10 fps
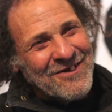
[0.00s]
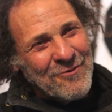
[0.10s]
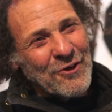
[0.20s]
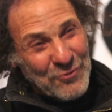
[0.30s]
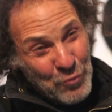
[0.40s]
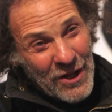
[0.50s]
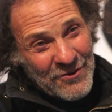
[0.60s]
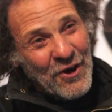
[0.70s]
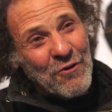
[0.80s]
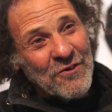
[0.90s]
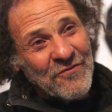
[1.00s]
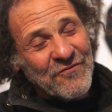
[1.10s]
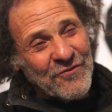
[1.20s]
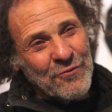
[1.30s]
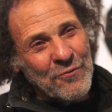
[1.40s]
got well known
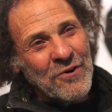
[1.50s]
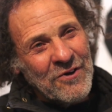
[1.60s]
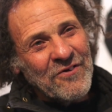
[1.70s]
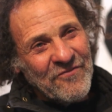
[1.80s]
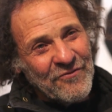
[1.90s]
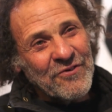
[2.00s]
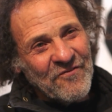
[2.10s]
through to